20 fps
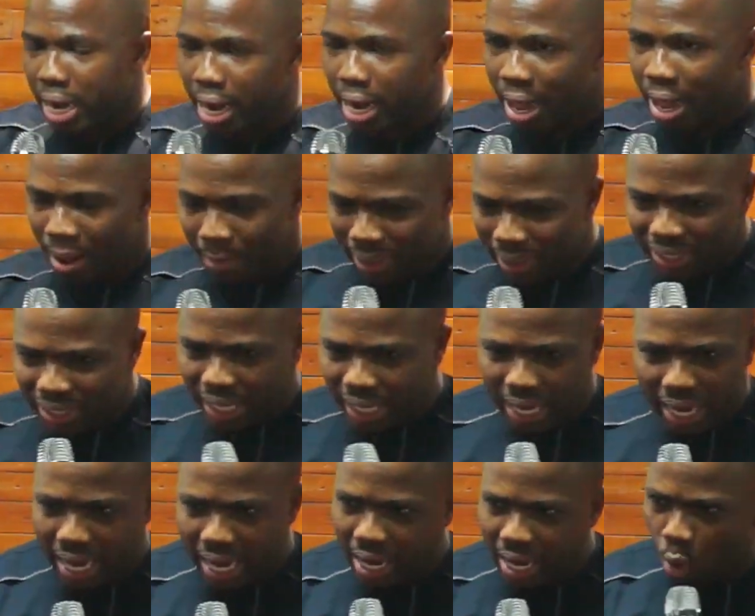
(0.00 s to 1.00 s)
but say
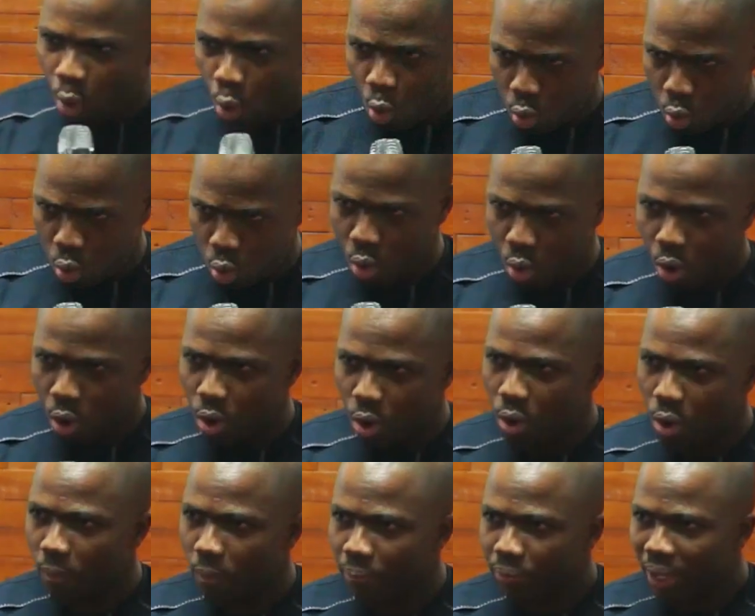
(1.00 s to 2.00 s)
na
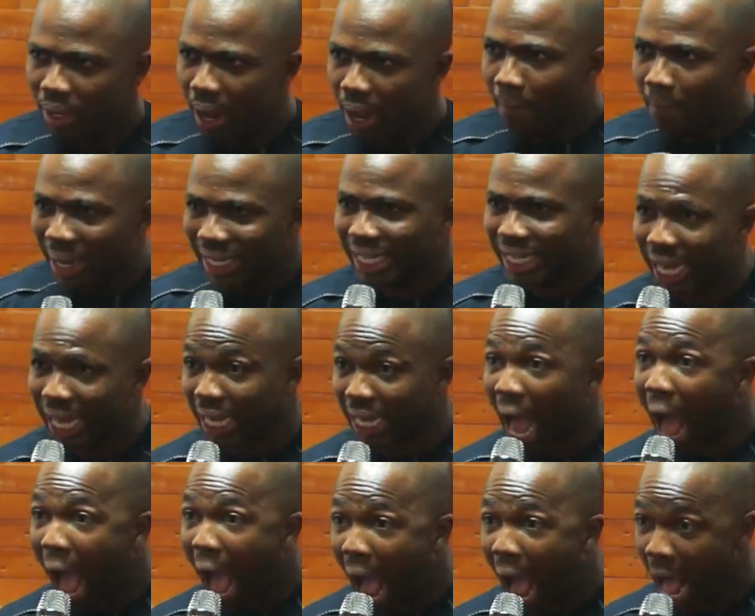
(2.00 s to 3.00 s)
say ka.